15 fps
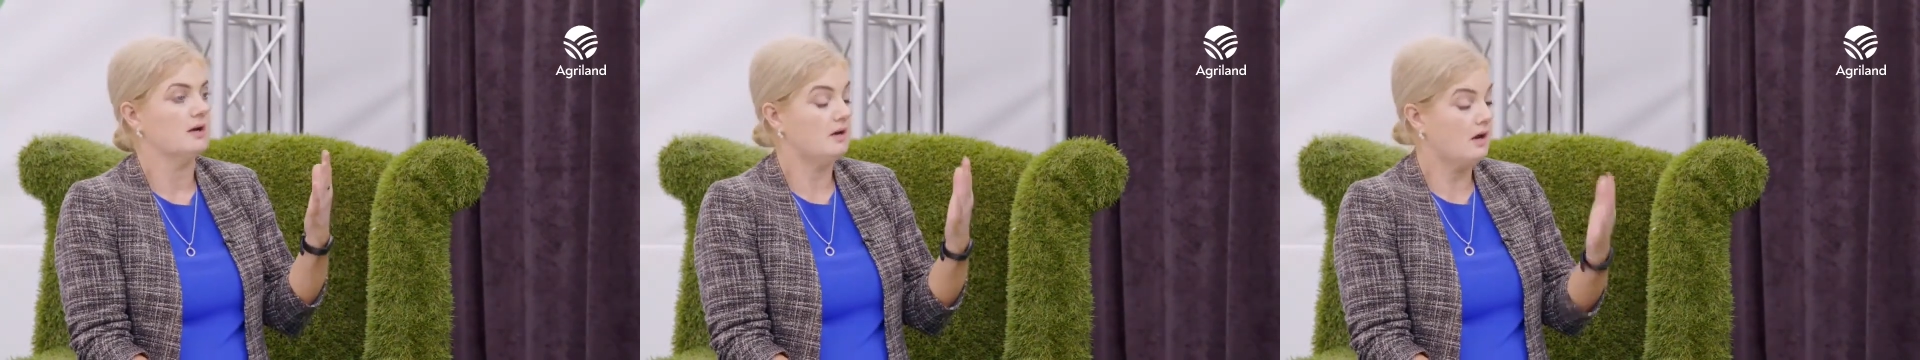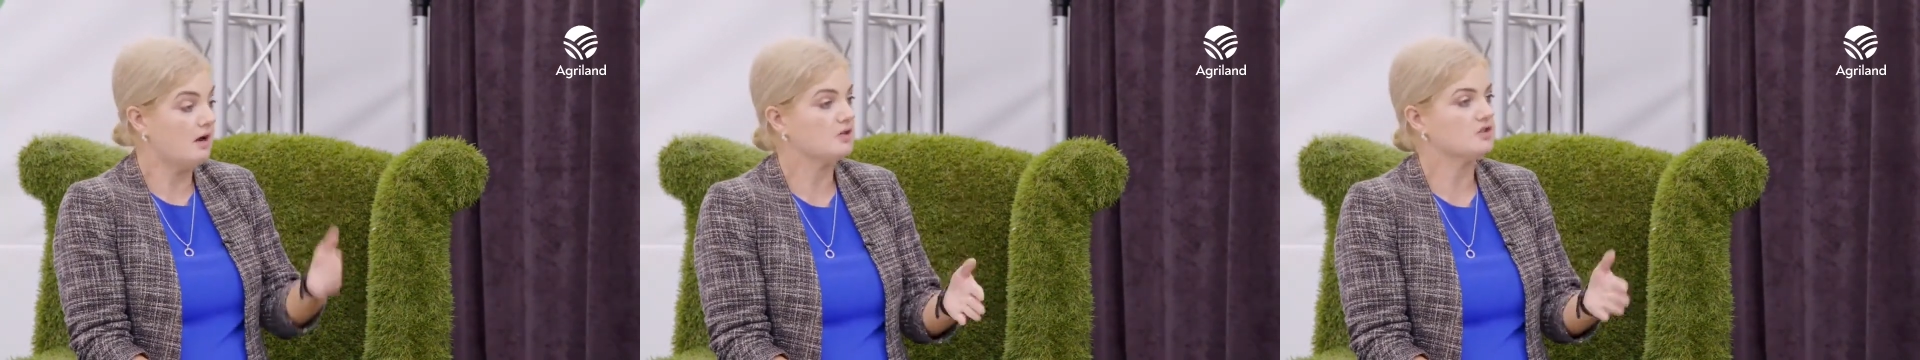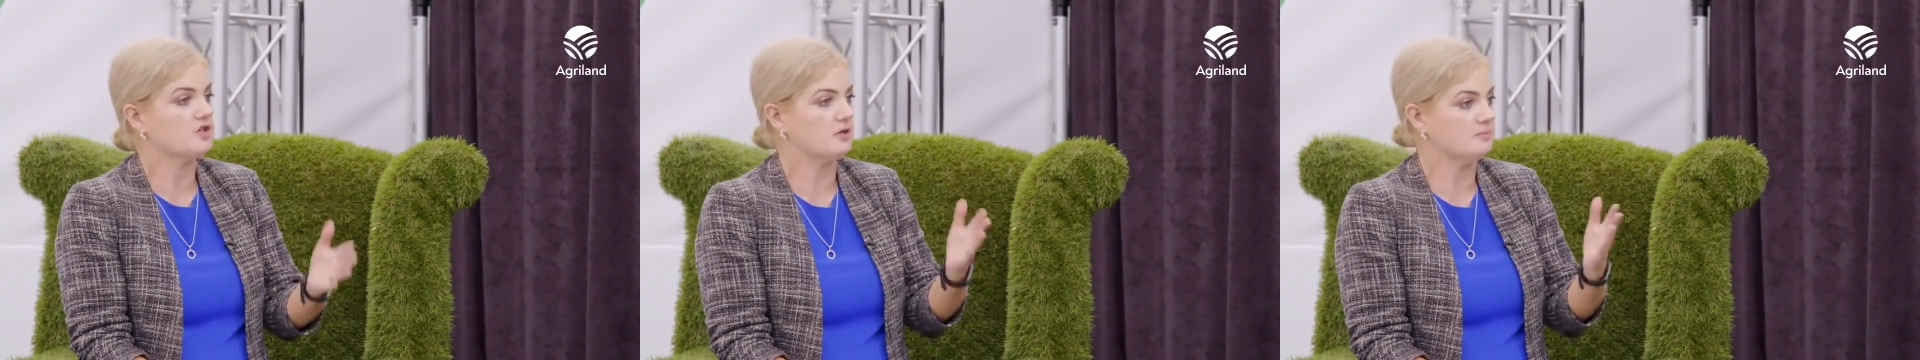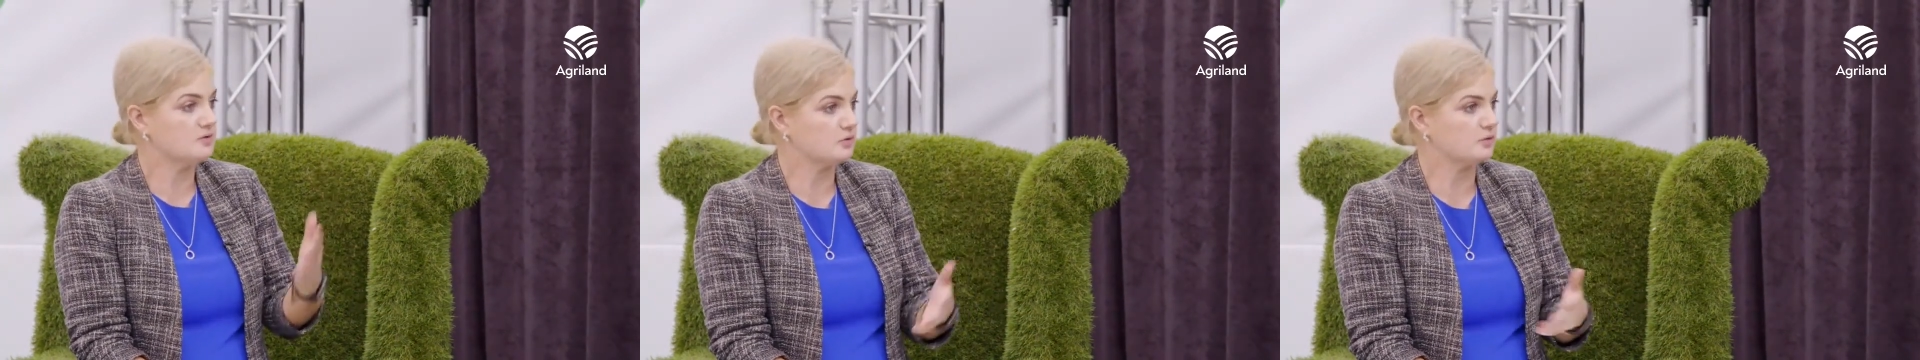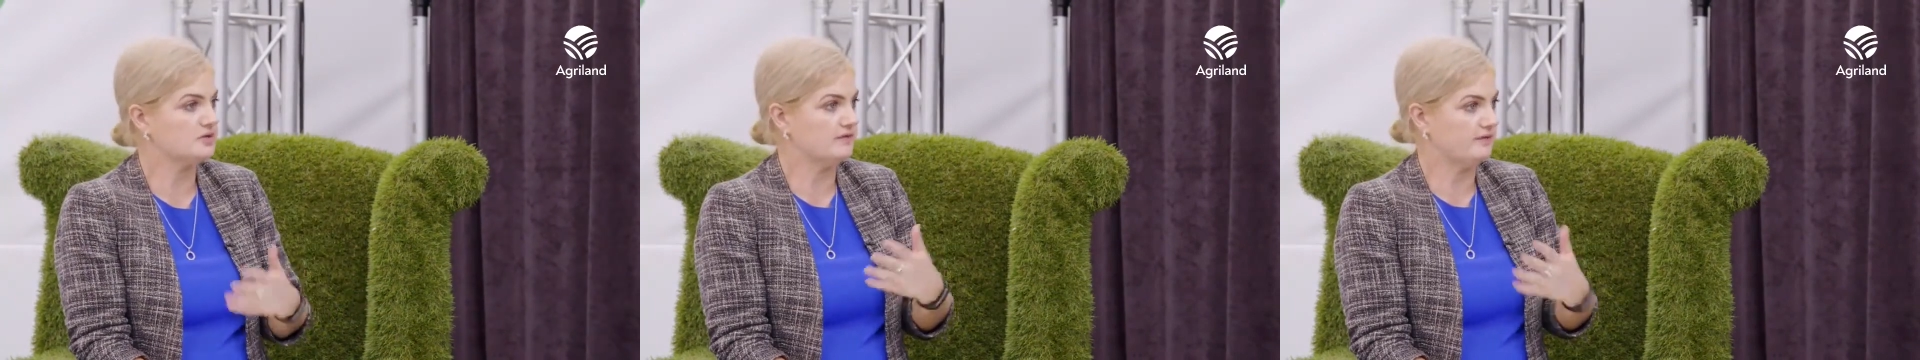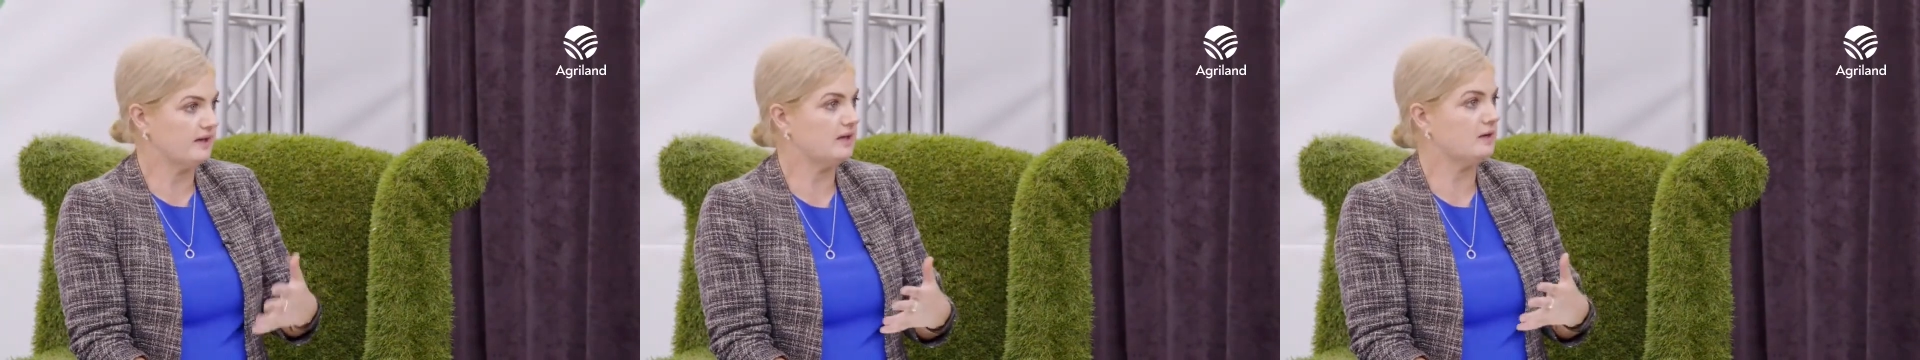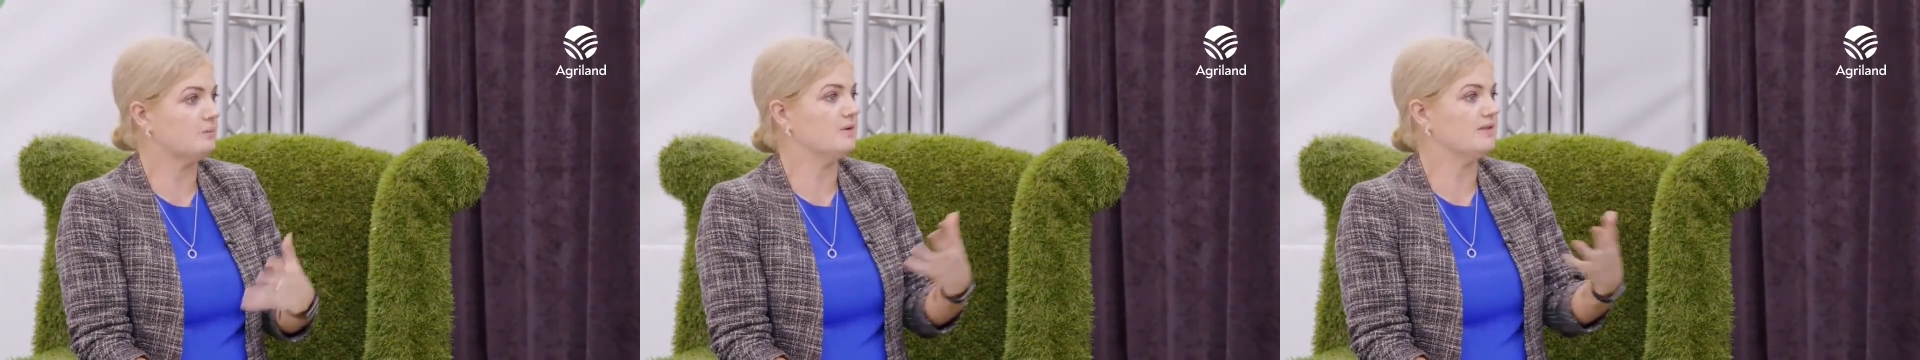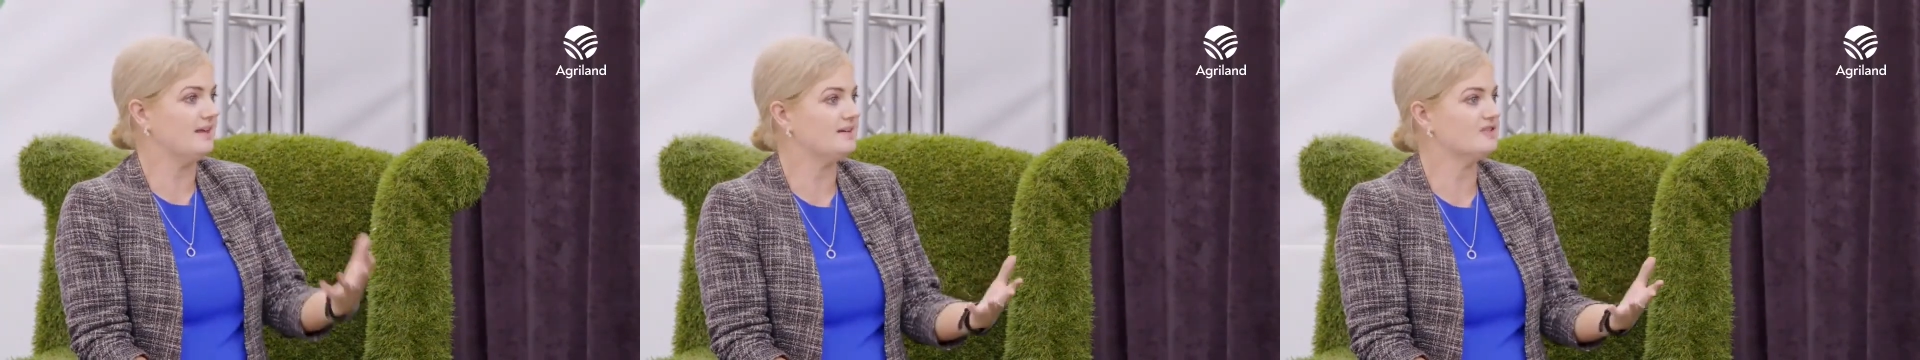long-term source of income
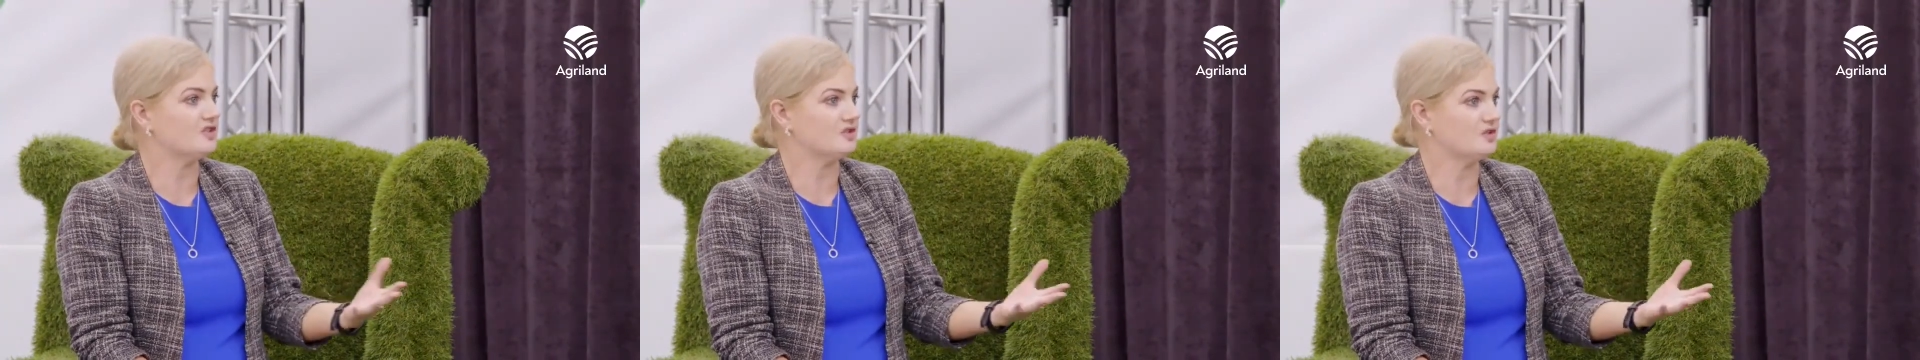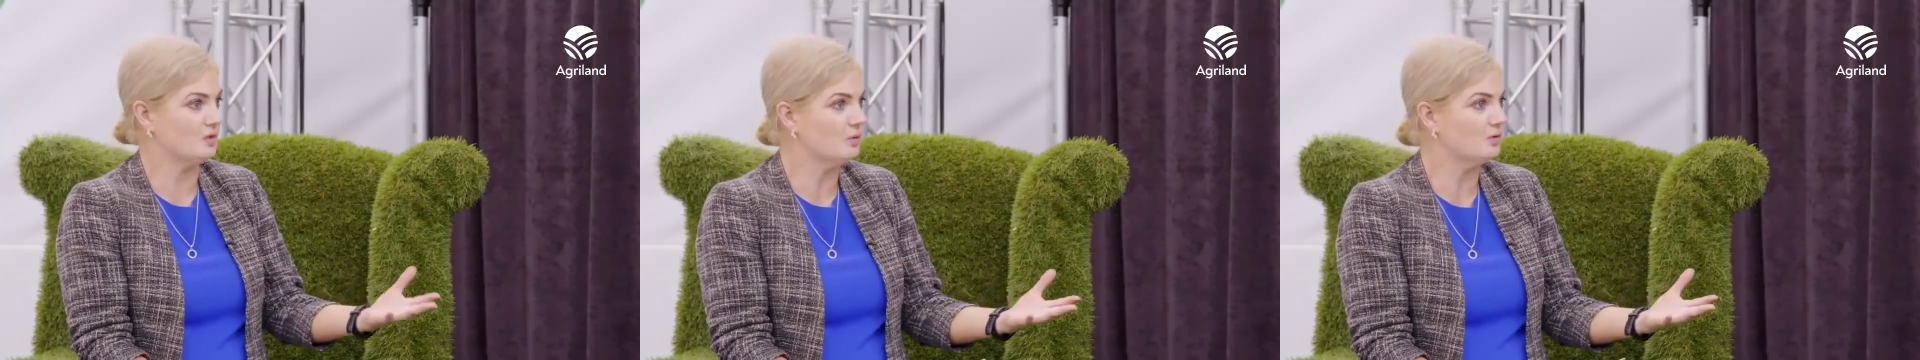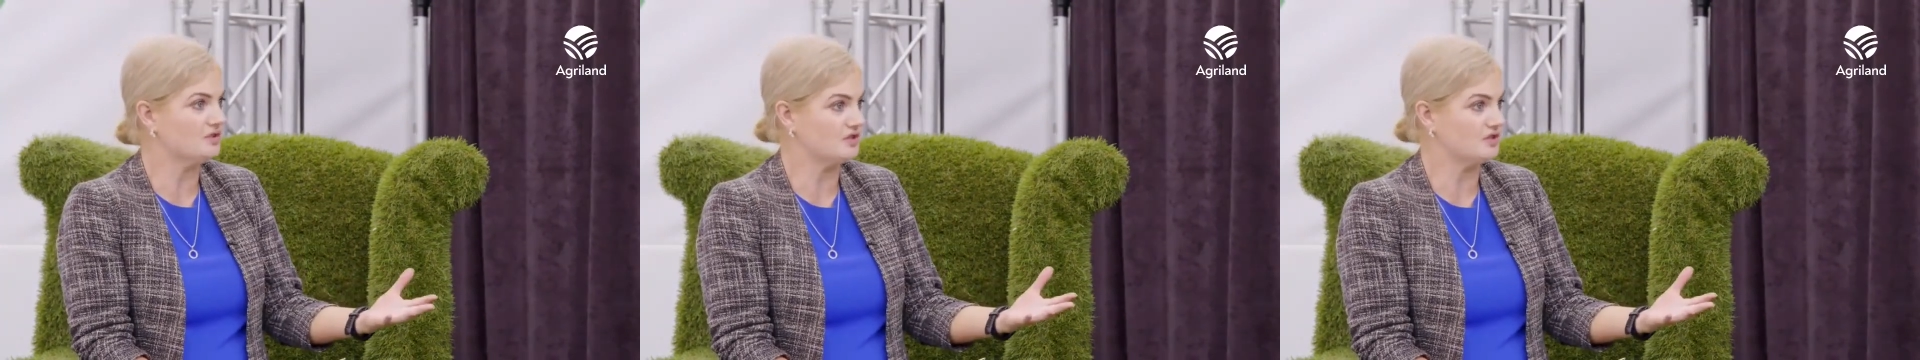when things are so